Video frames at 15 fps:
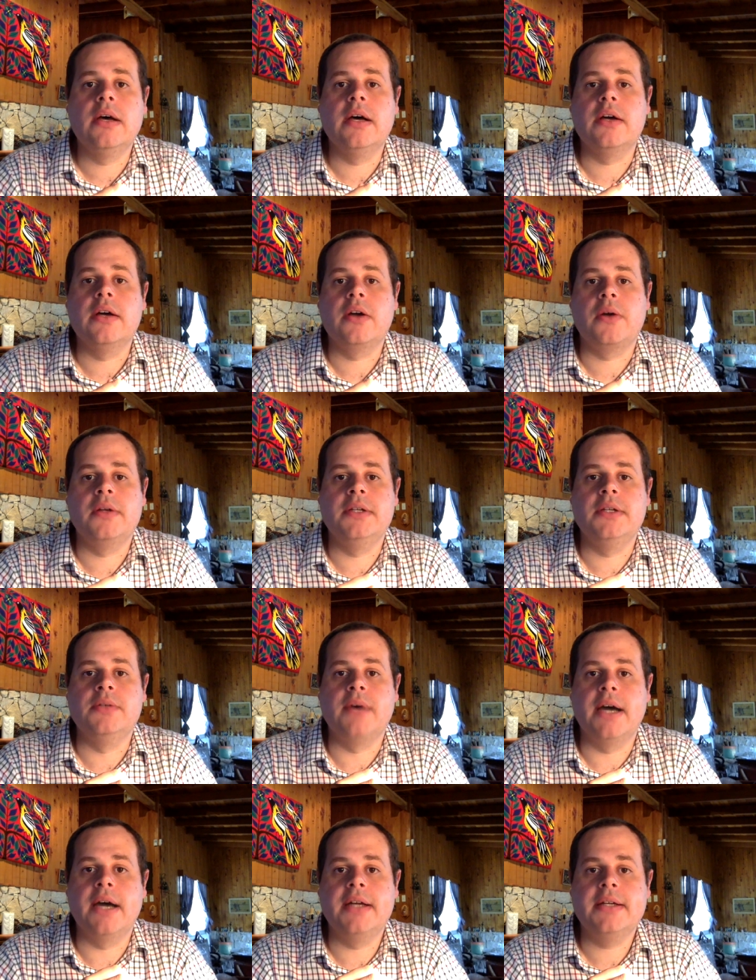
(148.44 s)
currently
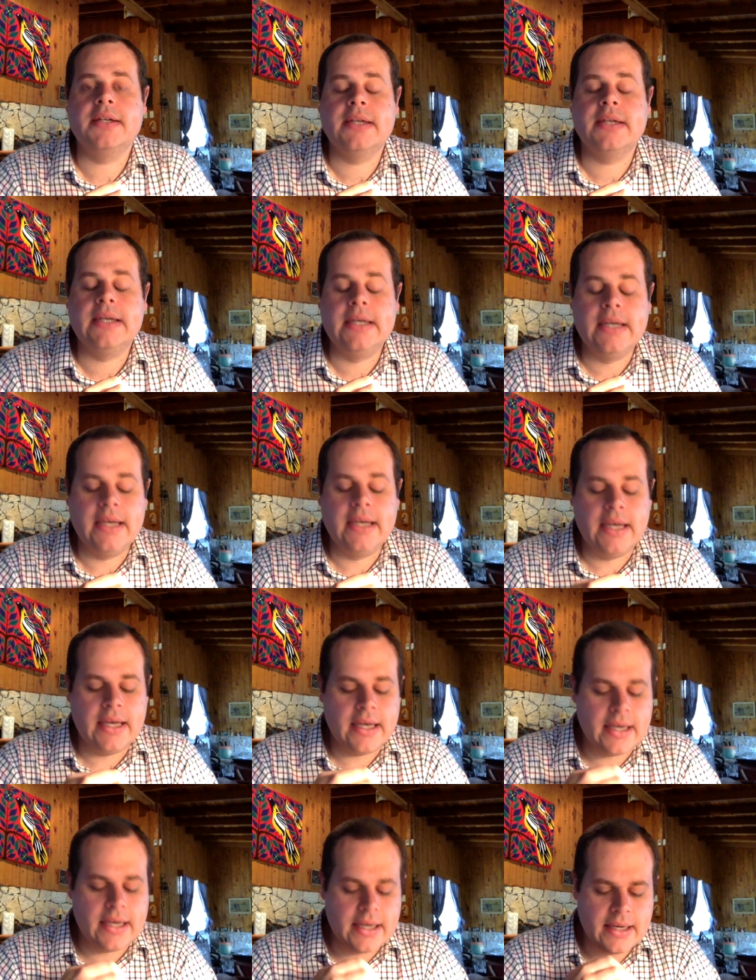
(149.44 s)
writing,
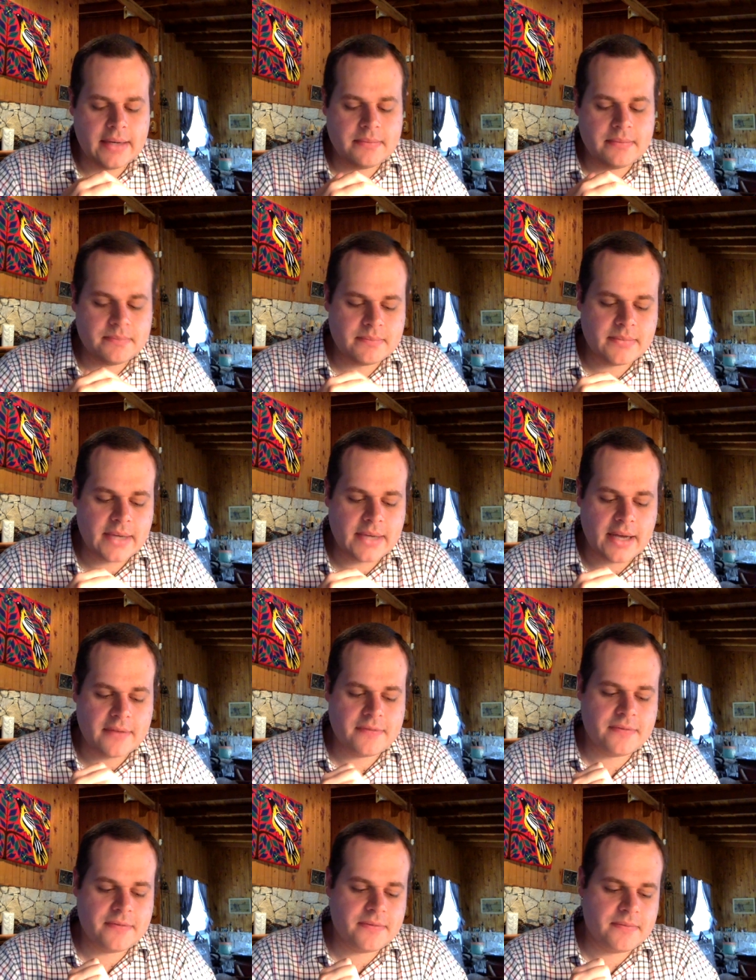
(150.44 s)

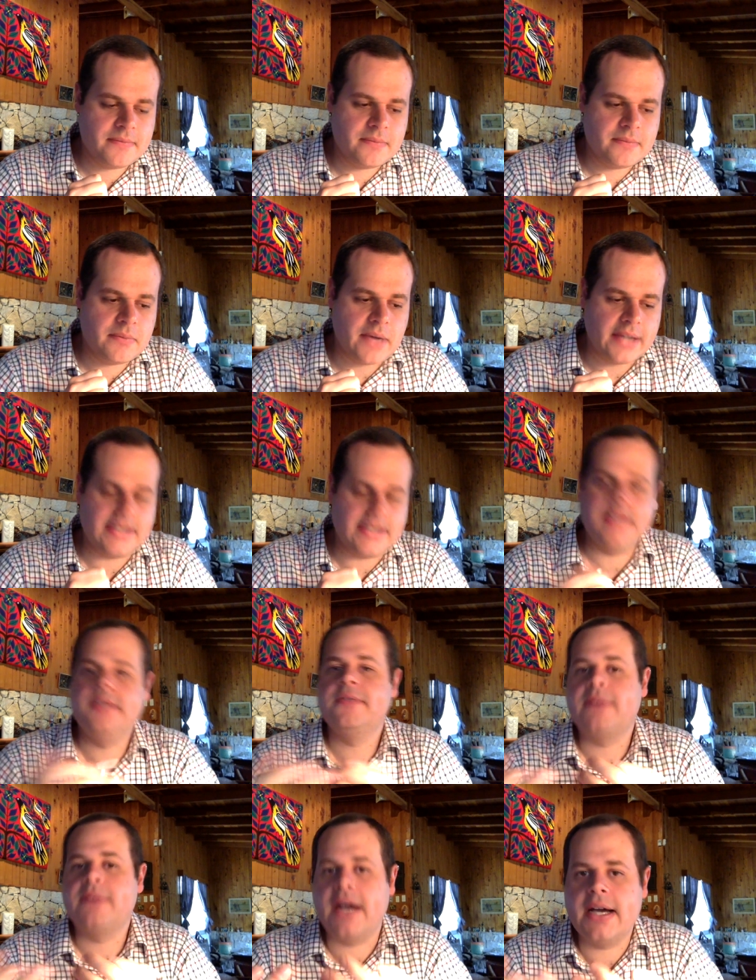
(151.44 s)
have
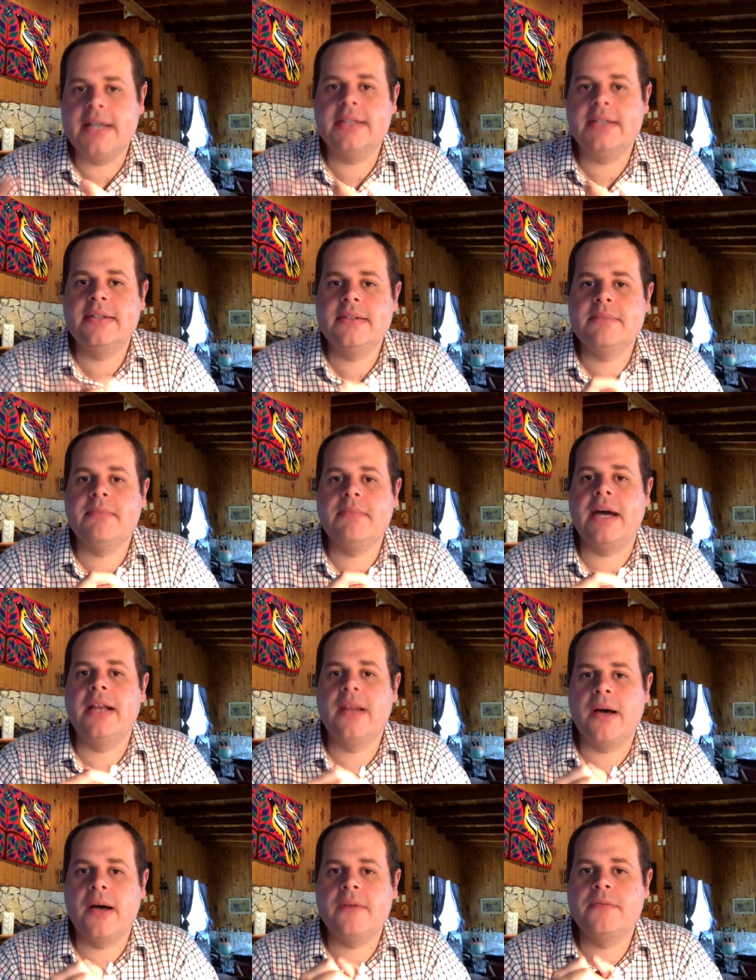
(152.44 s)
identified my
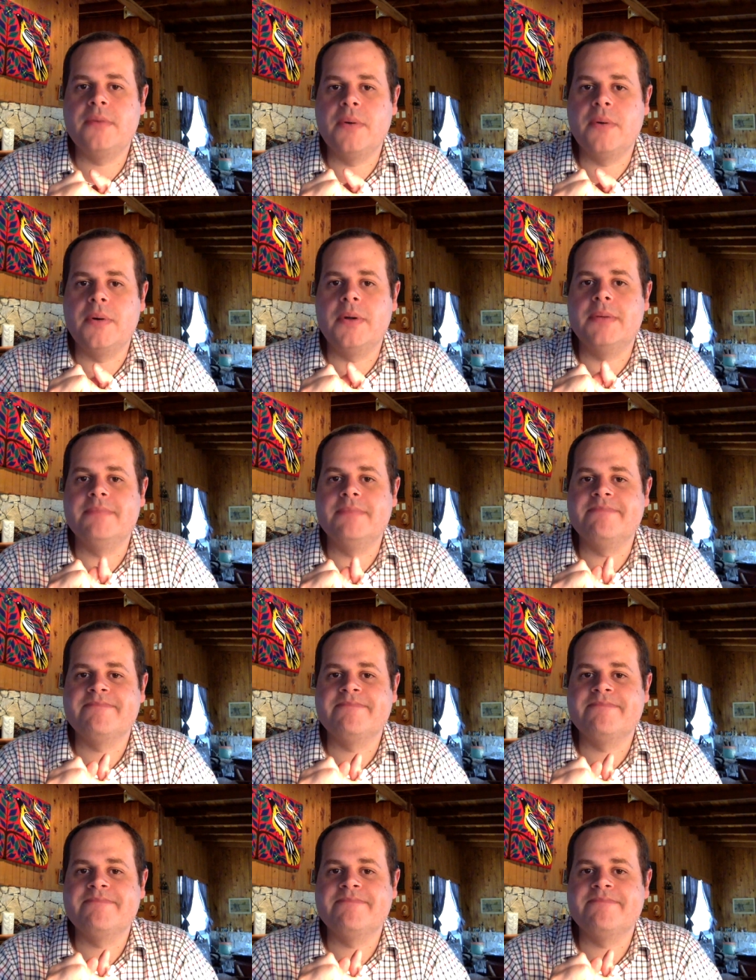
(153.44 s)
love for